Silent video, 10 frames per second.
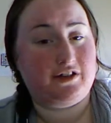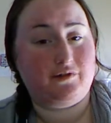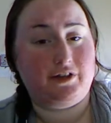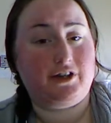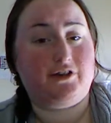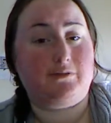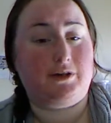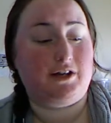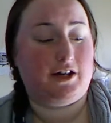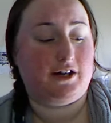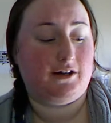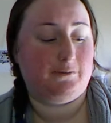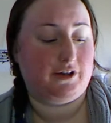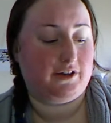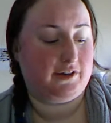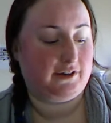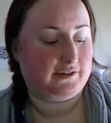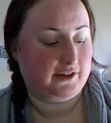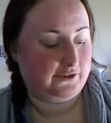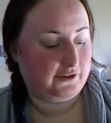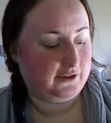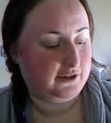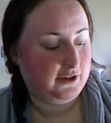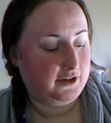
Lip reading: definitely going to be one of the things that I do.